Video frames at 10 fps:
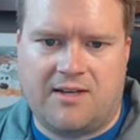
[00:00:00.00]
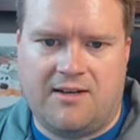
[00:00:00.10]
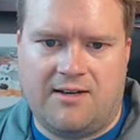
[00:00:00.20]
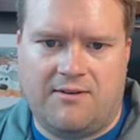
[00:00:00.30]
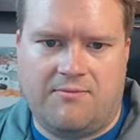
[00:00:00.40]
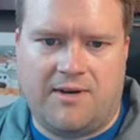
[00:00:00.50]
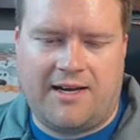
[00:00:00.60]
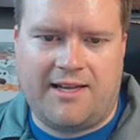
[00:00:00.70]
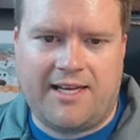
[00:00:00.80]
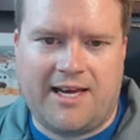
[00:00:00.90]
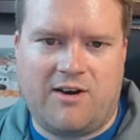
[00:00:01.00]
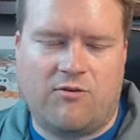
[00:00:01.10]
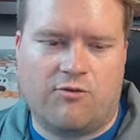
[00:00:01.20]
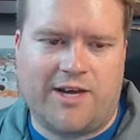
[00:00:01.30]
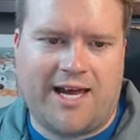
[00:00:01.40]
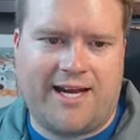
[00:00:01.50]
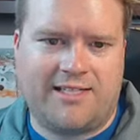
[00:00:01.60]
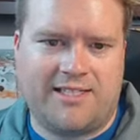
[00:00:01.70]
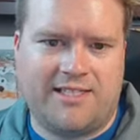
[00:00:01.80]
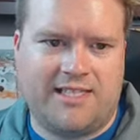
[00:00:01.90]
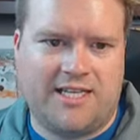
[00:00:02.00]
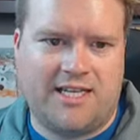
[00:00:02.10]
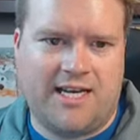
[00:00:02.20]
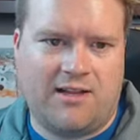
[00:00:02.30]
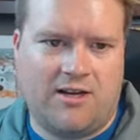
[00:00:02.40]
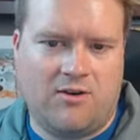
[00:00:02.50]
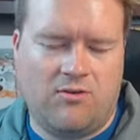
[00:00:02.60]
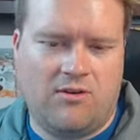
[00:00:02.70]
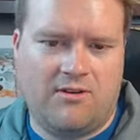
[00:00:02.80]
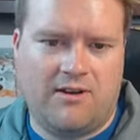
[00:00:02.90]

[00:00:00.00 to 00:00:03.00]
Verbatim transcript: Um, I like how React is in yellow